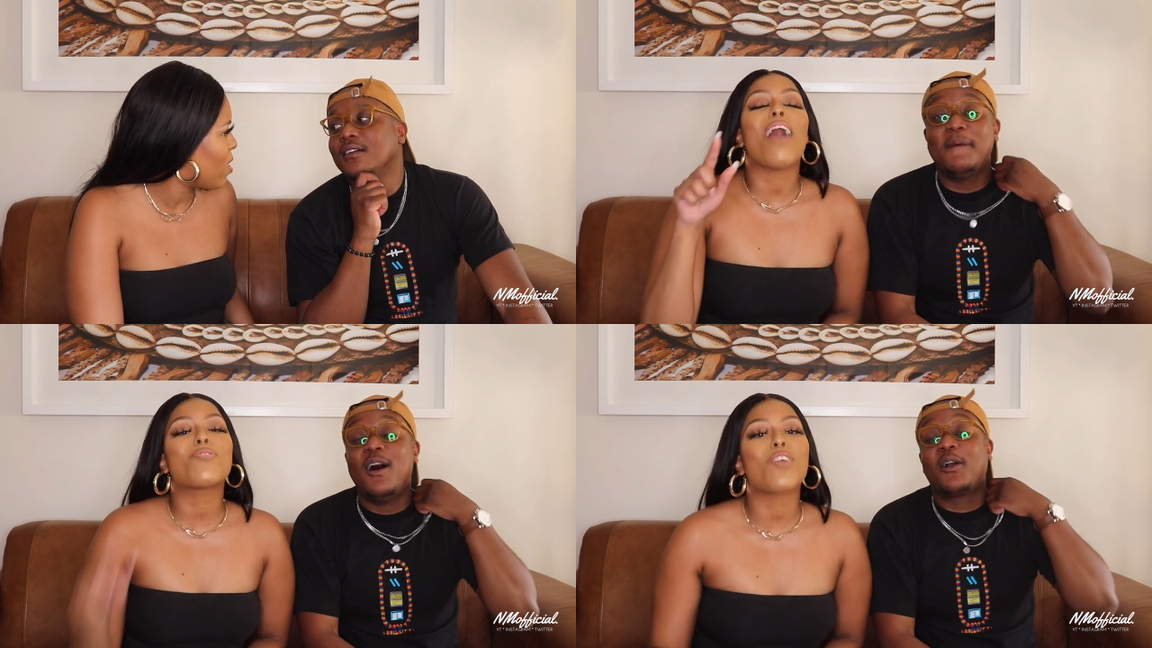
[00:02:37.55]

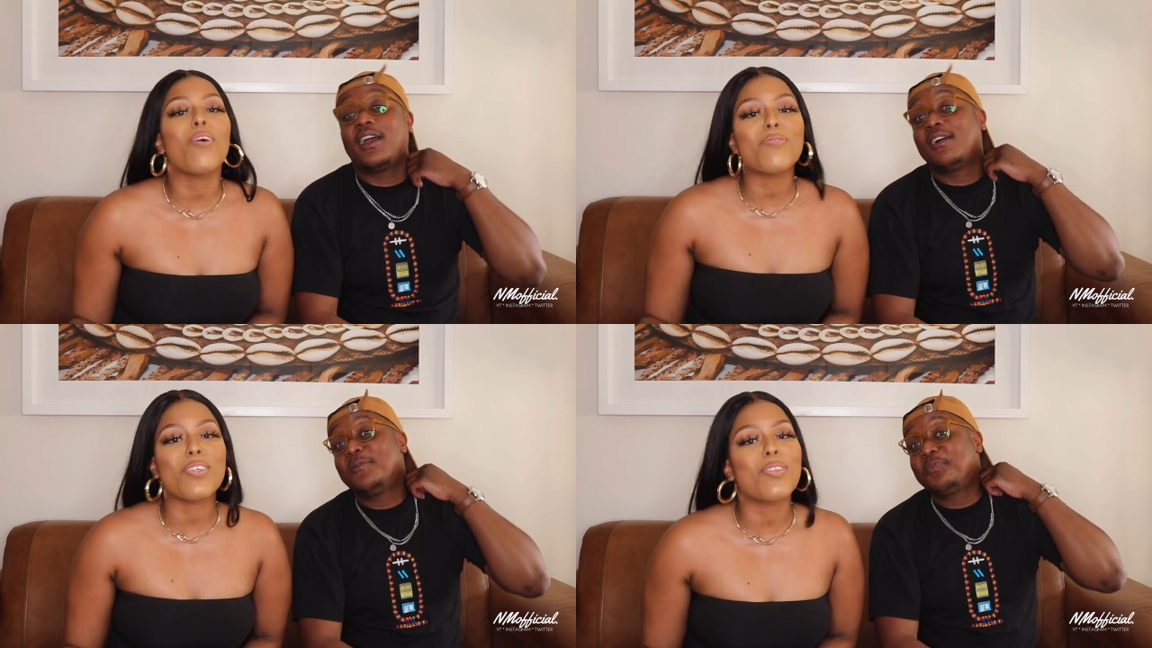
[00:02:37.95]
Speaker 1: I've okay.
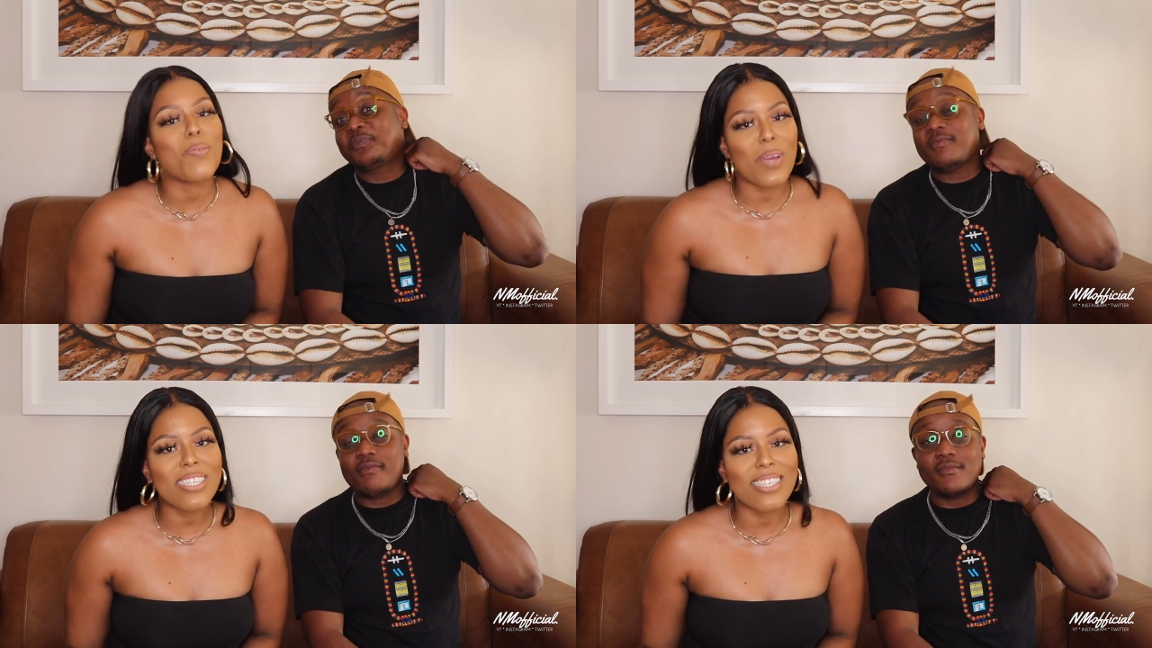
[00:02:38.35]
dropped it the
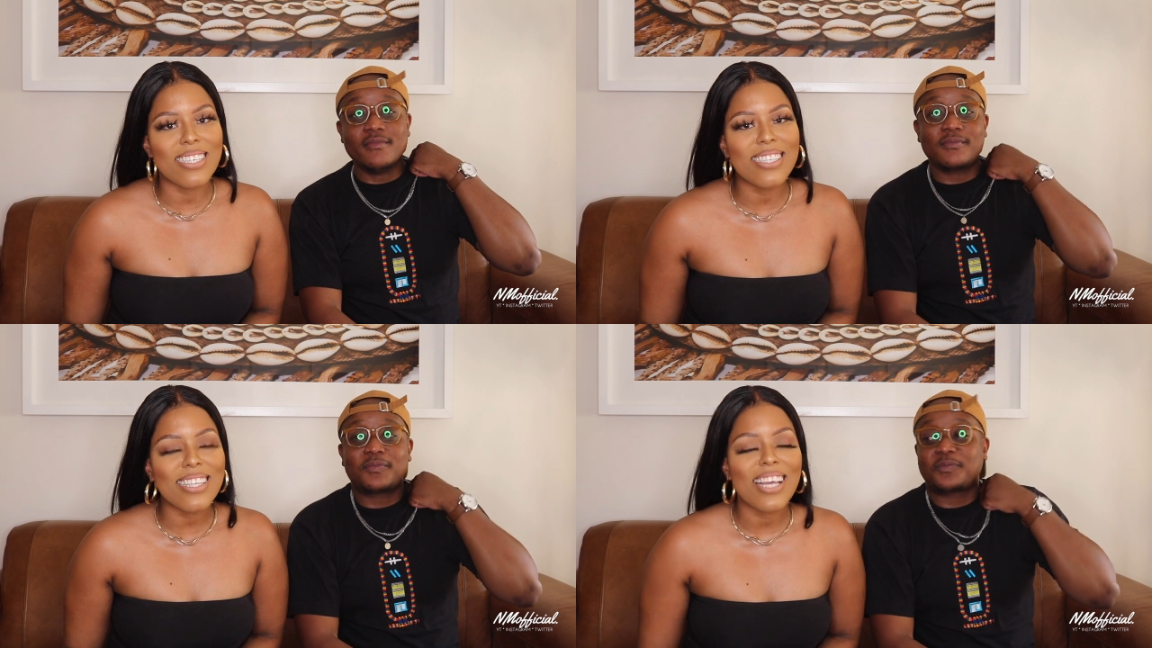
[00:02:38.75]

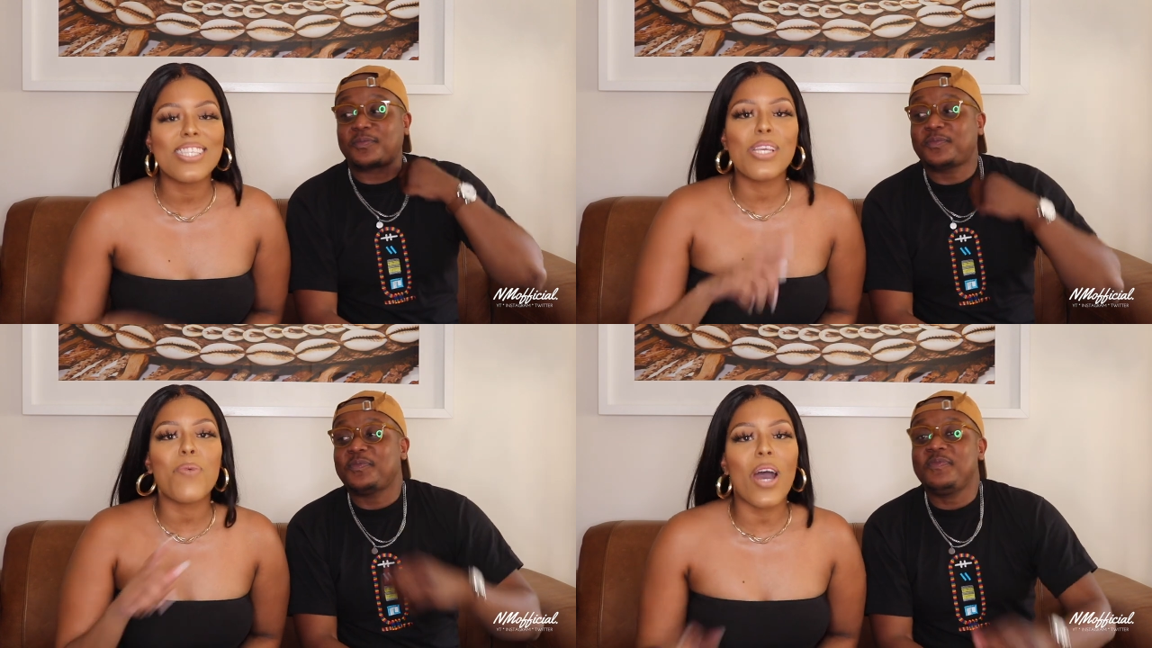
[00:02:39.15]
questions.
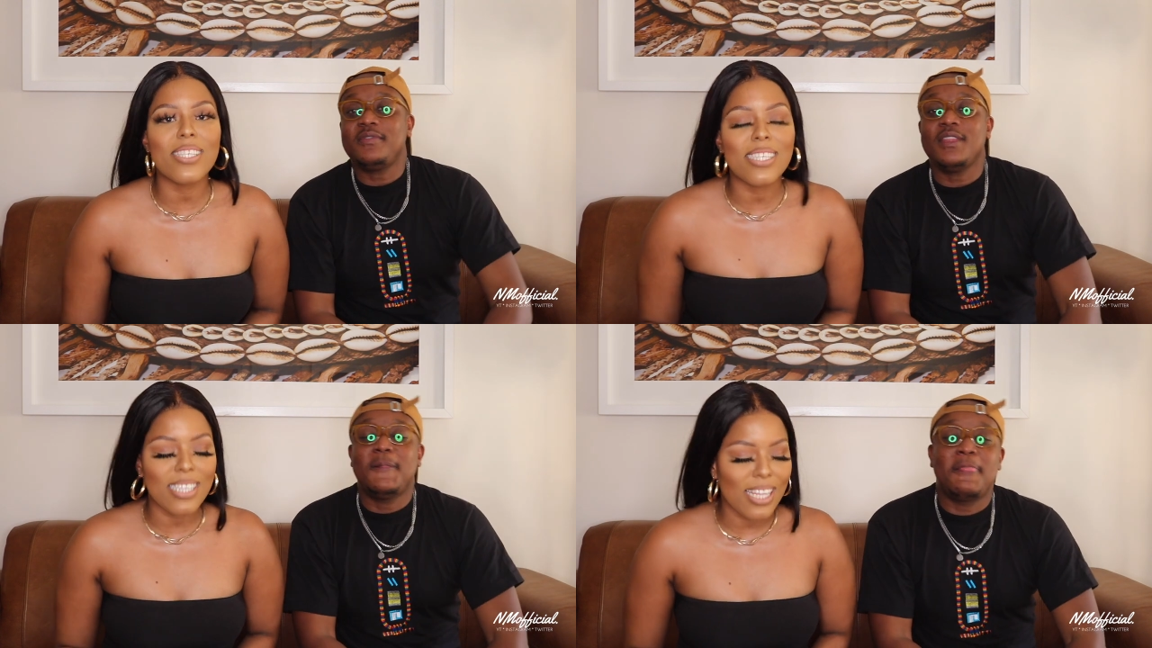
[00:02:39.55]
Sipho
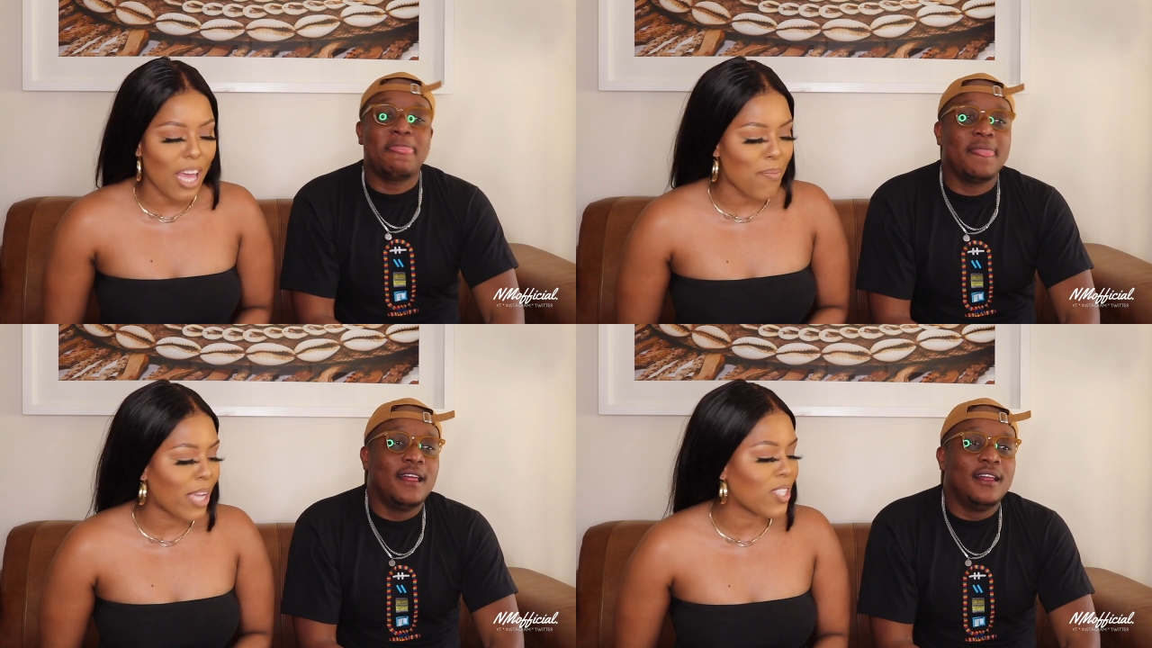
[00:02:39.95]
hasn't seen
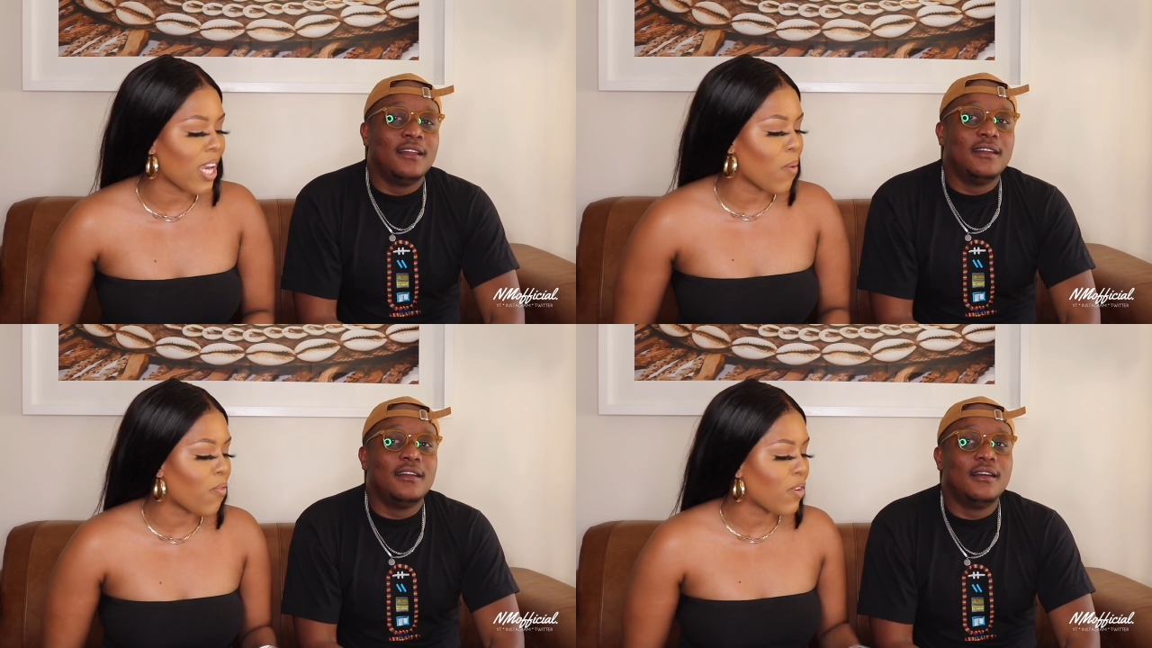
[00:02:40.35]
them, and
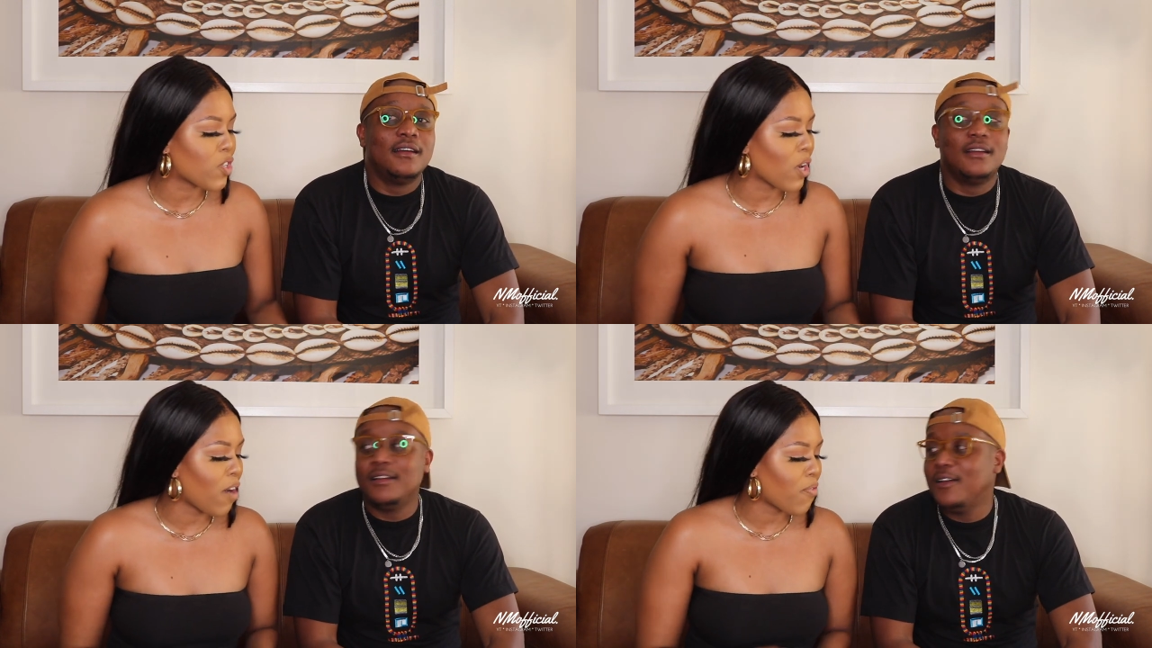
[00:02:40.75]
today we're
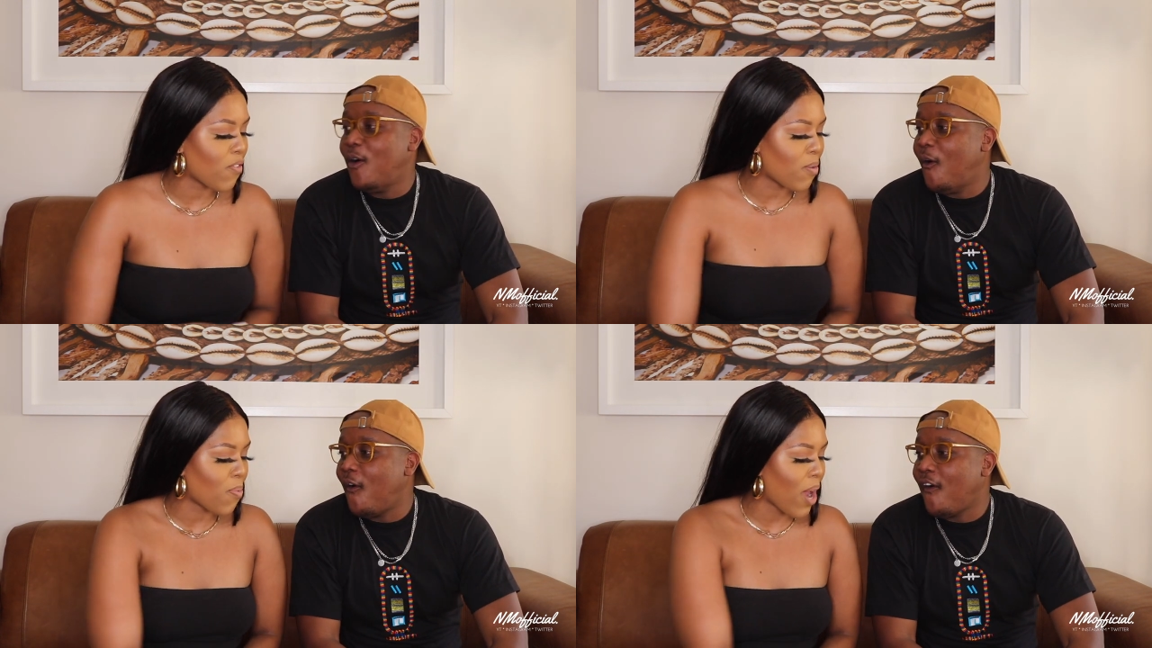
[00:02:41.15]
featuring our
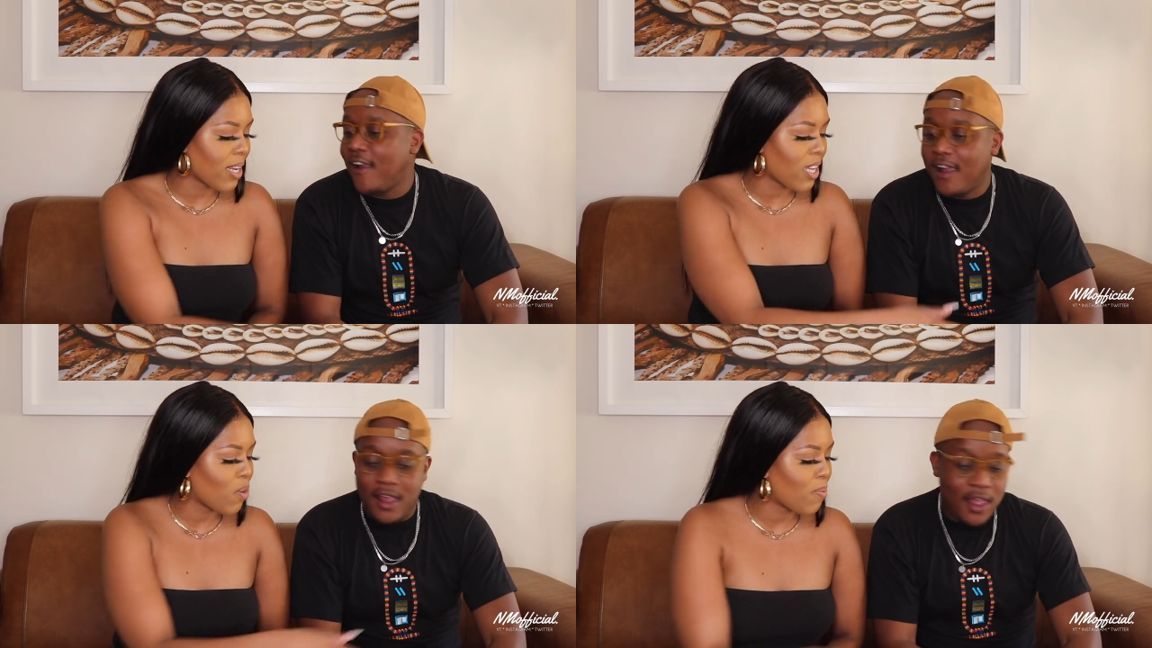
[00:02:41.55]
favorite
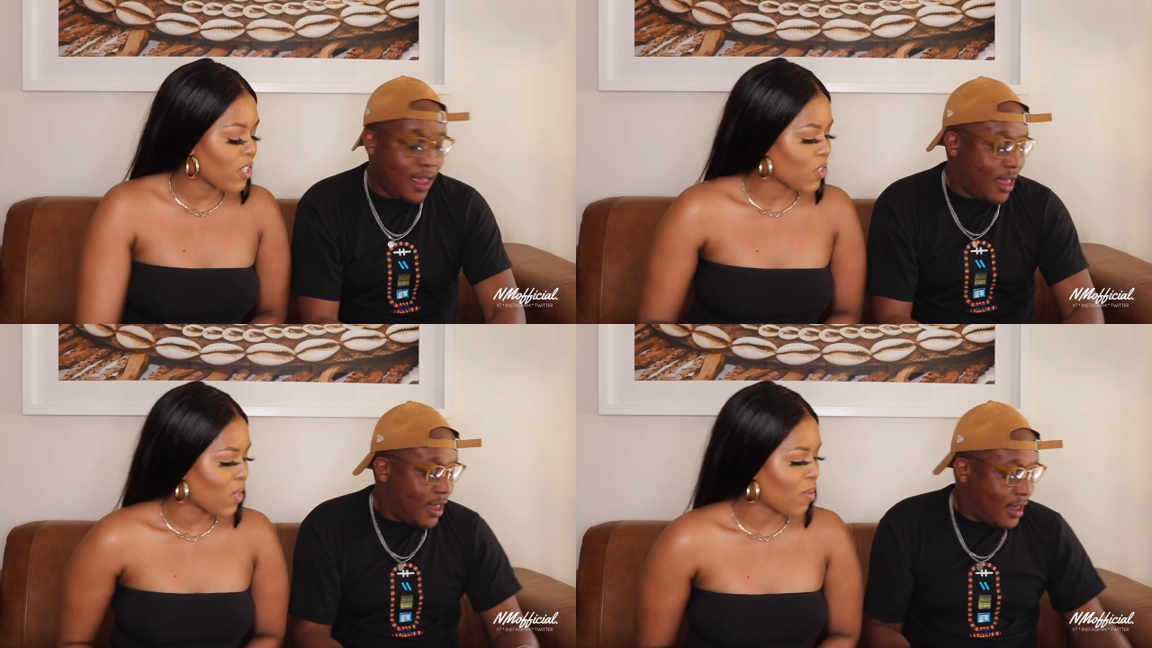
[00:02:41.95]
brand. Can you
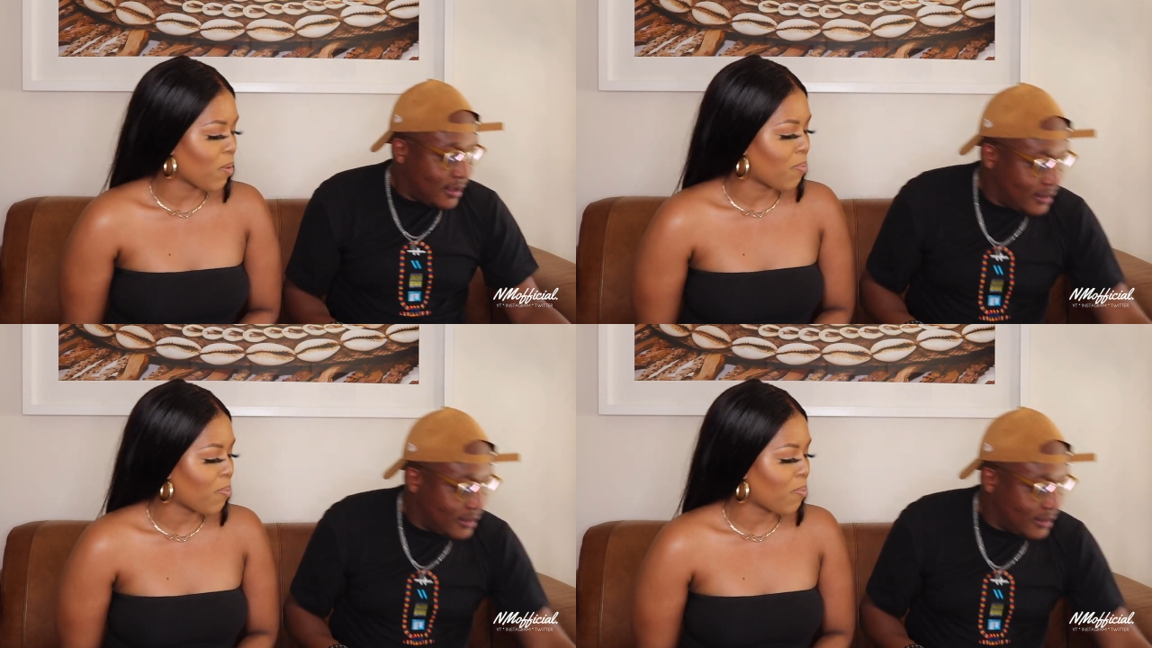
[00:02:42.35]
please show them the